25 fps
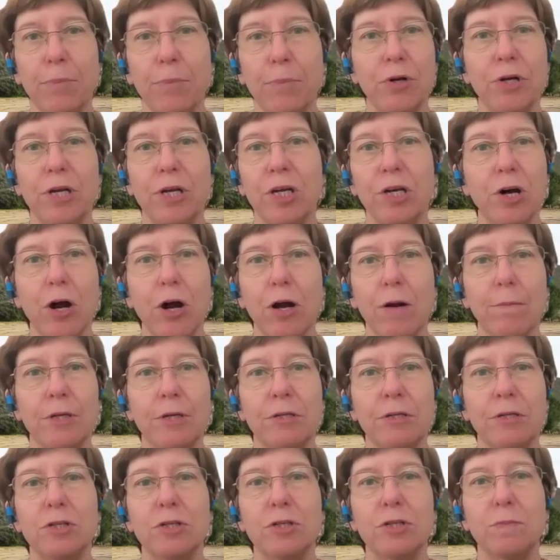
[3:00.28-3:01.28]
burning
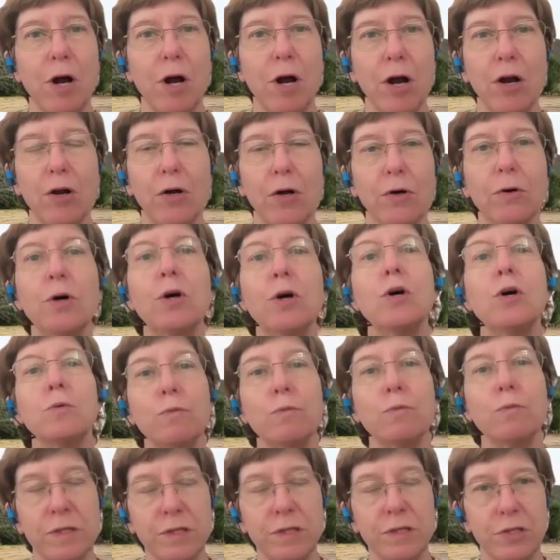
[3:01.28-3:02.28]
carbon tomorrow
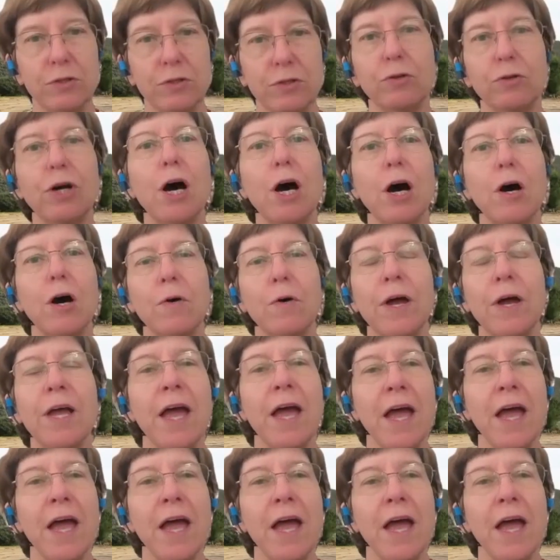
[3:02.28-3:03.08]
would still go.